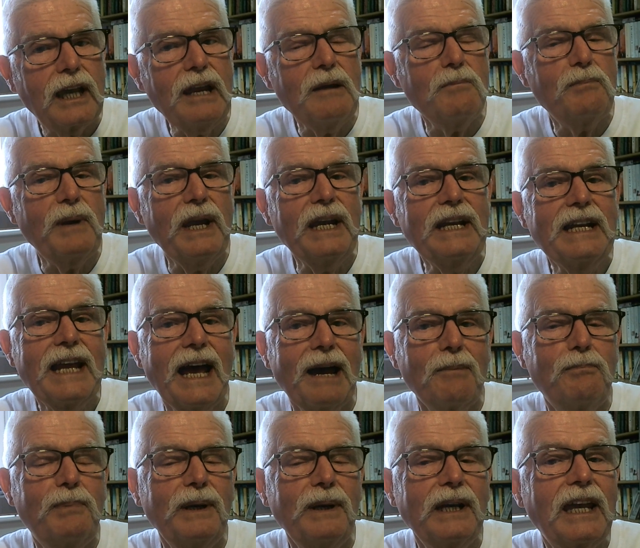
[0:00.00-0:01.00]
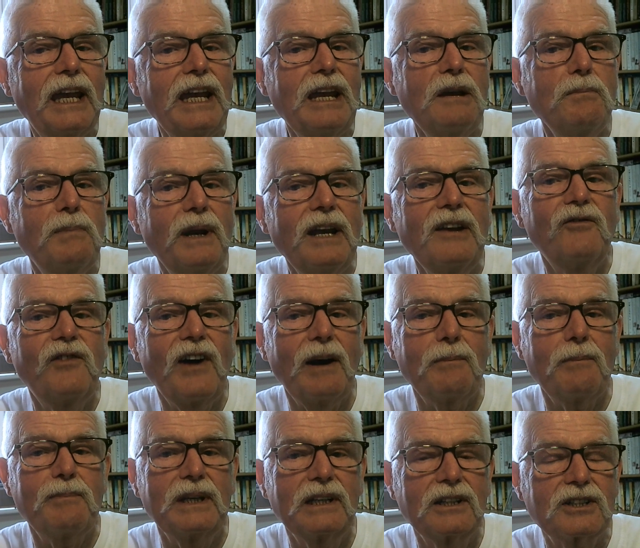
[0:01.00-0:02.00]
Keep being happy, keep being
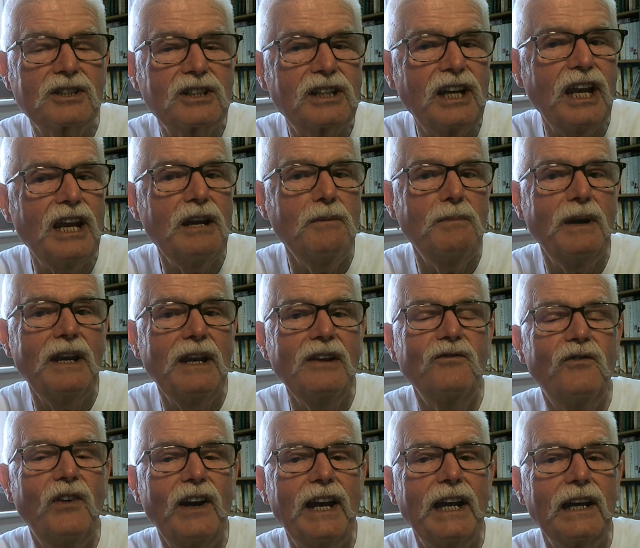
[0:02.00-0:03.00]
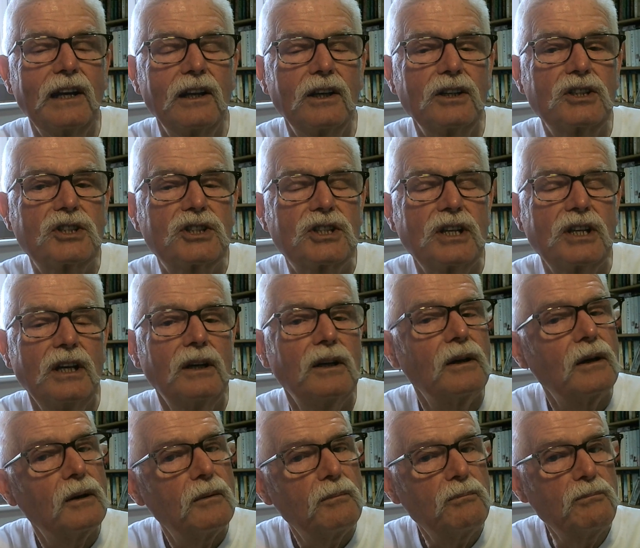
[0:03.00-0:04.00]
fabulous, keep being fearless
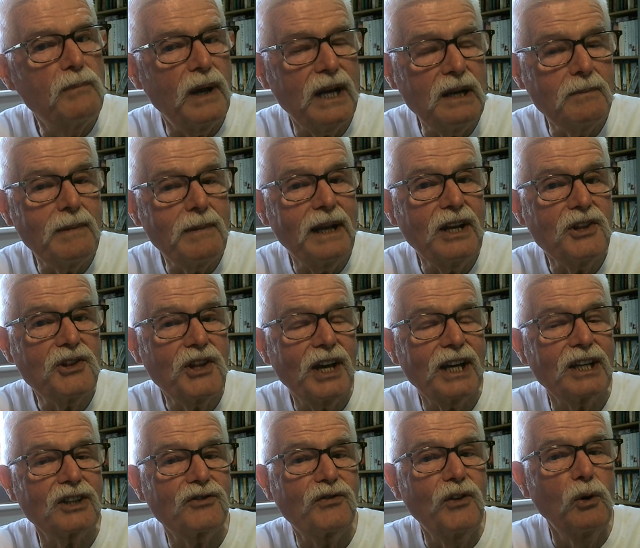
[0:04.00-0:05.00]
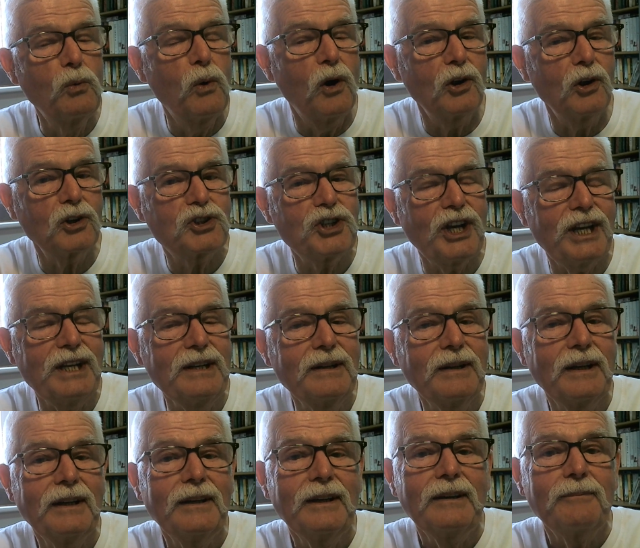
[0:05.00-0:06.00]
many, many thanks for
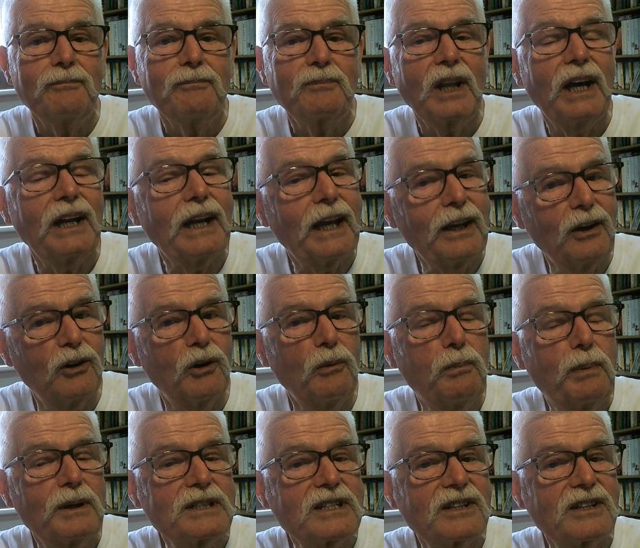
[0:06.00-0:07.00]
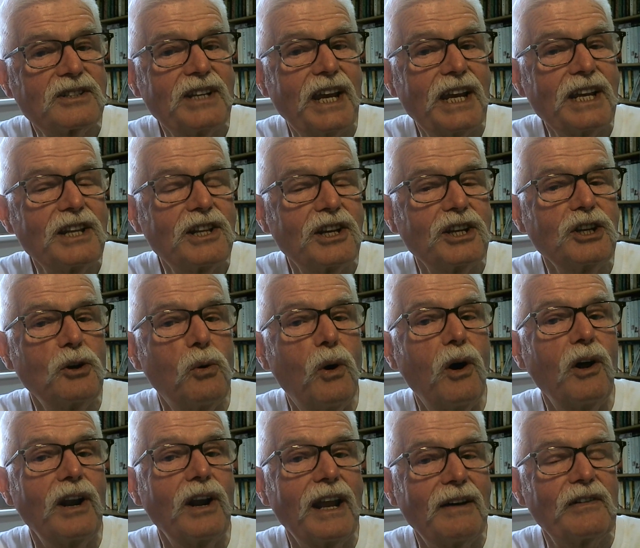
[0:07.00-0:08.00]
watching. And I hope, as I say, that
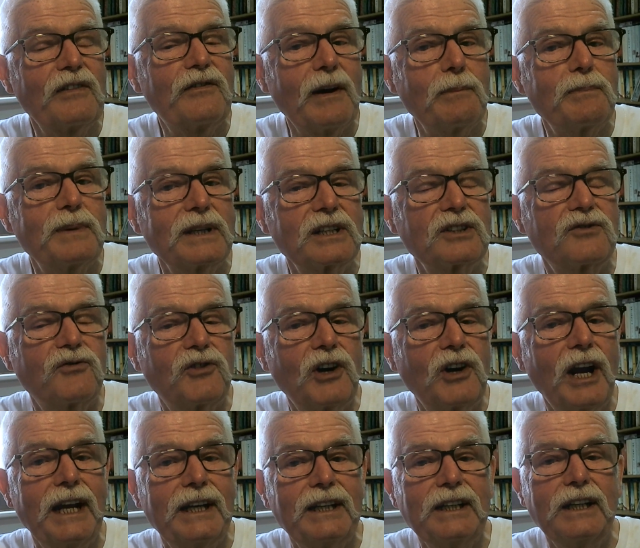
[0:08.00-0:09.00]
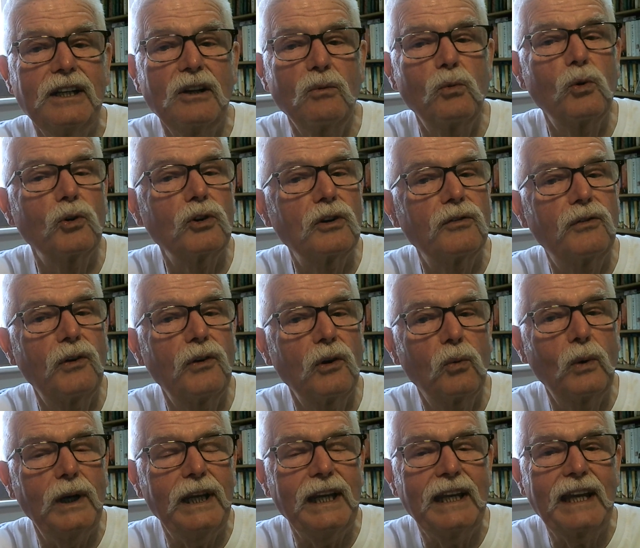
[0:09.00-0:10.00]
you all have a fabulous Friday and a
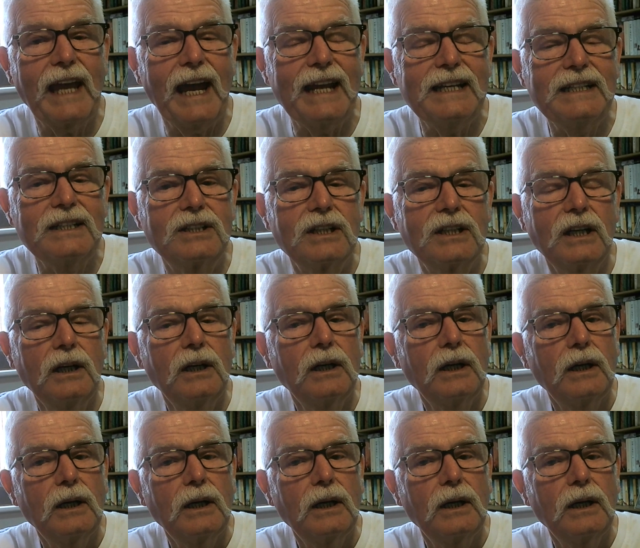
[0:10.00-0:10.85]
wonderful weekend.